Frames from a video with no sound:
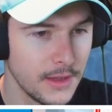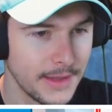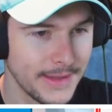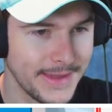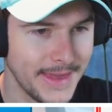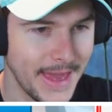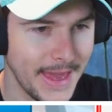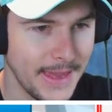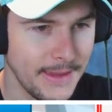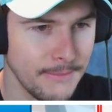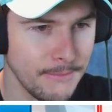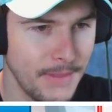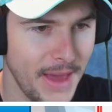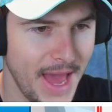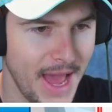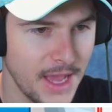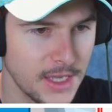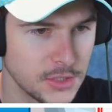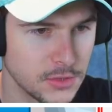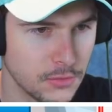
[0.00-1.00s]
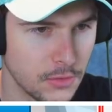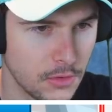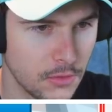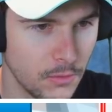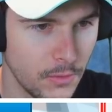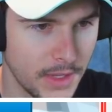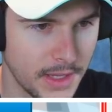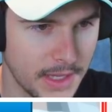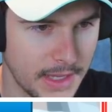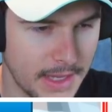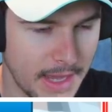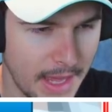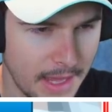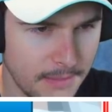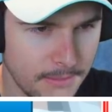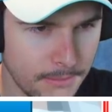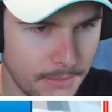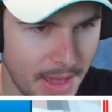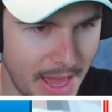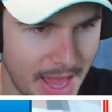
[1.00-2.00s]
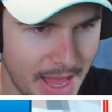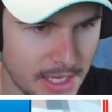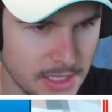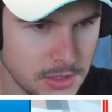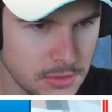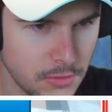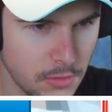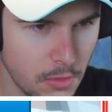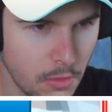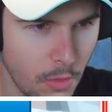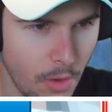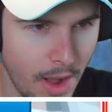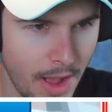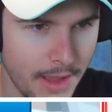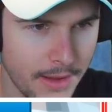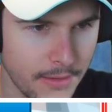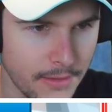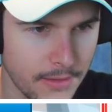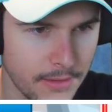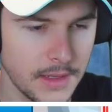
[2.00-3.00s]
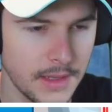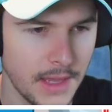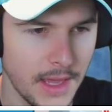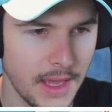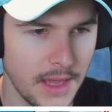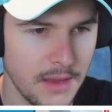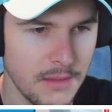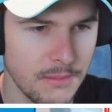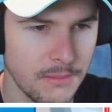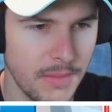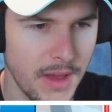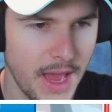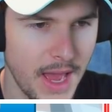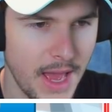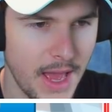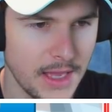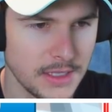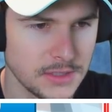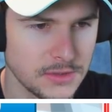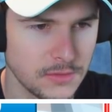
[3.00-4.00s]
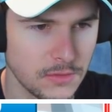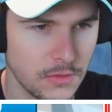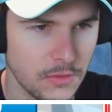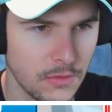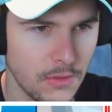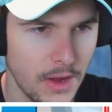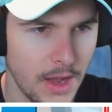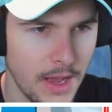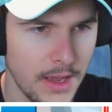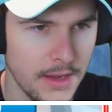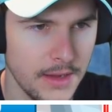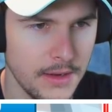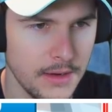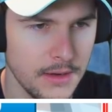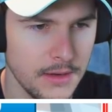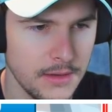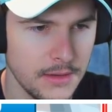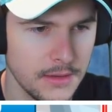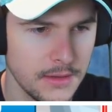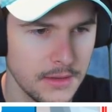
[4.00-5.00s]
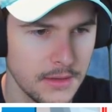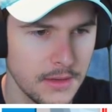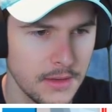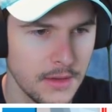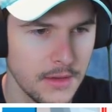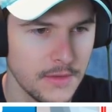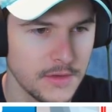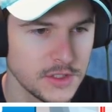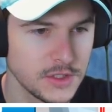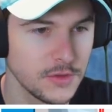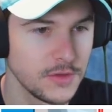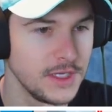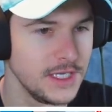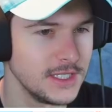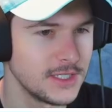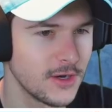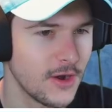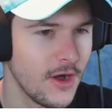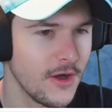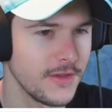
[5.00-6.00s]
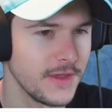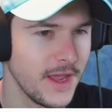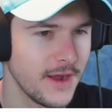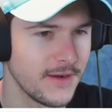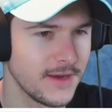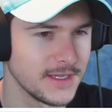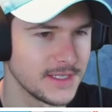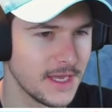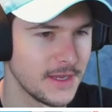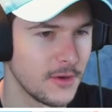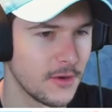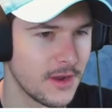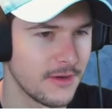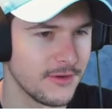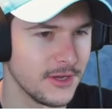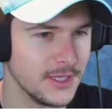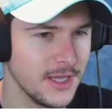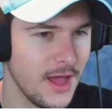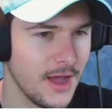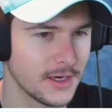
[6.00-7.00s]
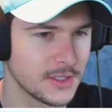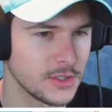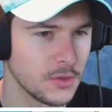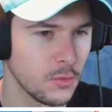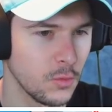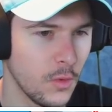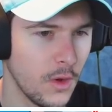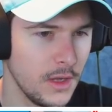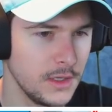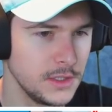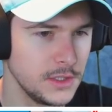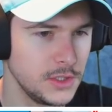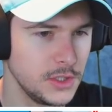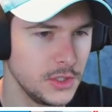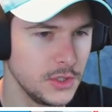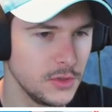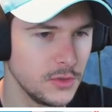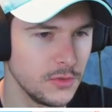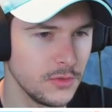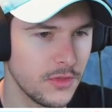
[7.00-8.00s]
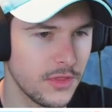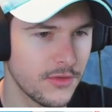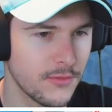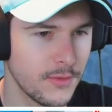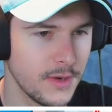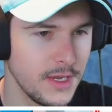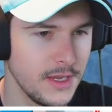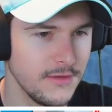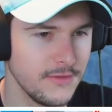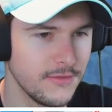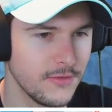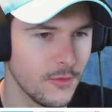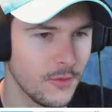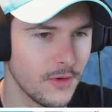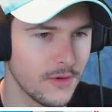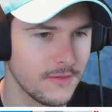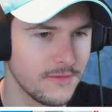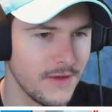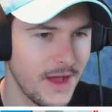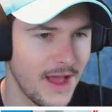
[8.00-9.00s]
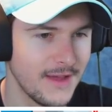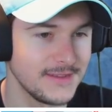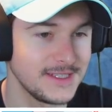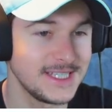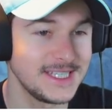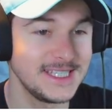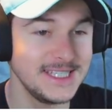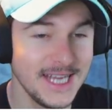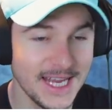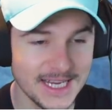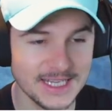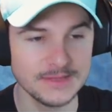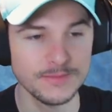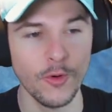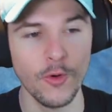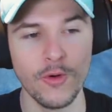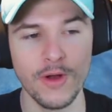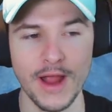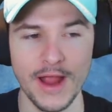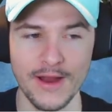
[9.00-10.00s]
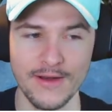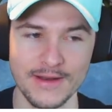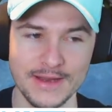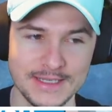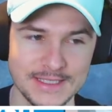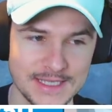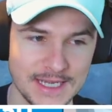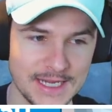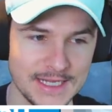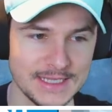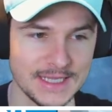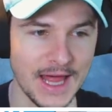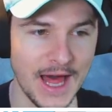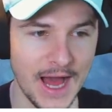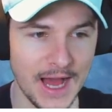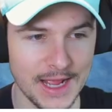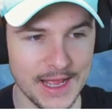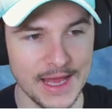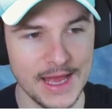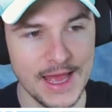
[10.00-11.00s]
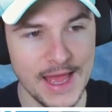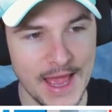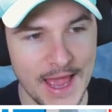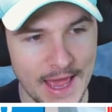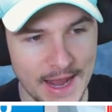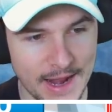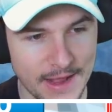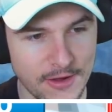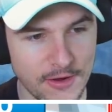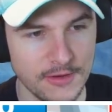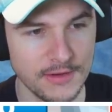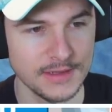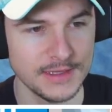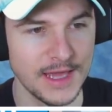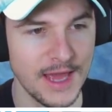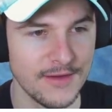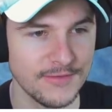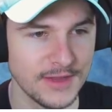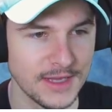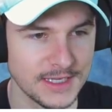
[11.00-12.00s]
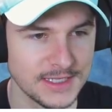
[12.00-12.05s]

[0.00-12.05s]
game pass... Wait, game pass required. Game pass required? So these are all the areas I don't have unlocked. So one, two, three, four, five, six more areas to unlock and I currently have like